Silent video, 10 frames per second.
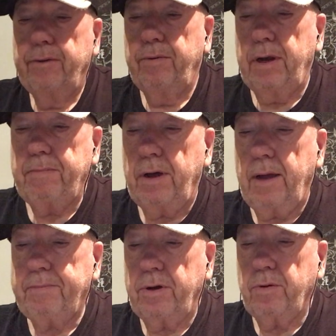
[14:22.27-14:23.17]
really
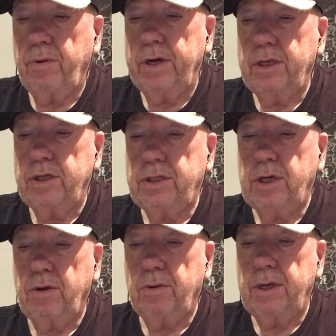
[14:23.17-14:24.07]
popular one in this
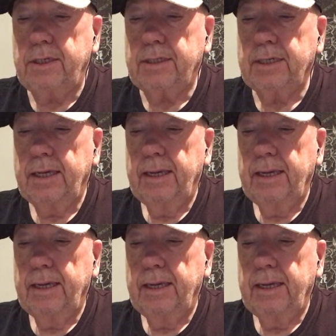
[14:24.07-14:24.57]
series.